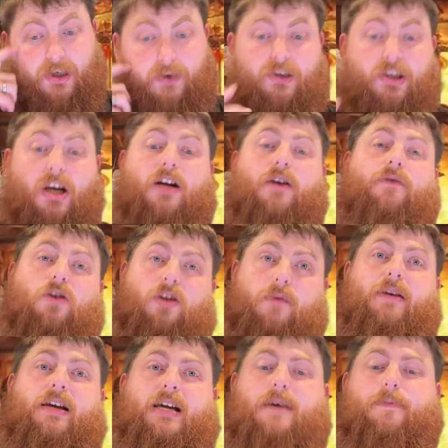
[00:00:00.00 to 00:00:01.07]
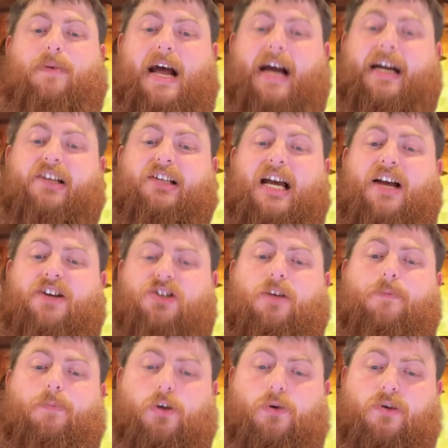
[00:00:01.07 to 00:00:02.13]
So I've got here, black is acid,
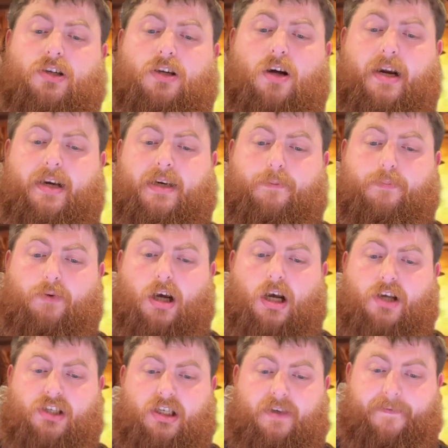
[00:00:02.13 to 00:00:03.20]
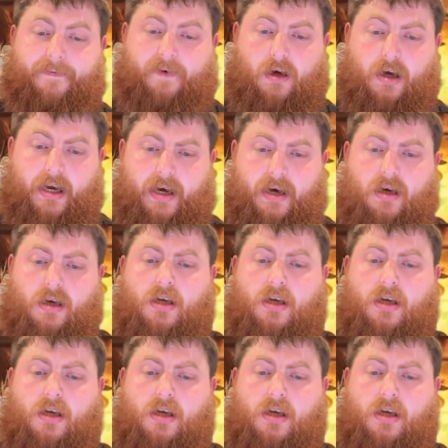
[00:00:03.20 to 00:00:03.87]
blue is lightning, brass is fire,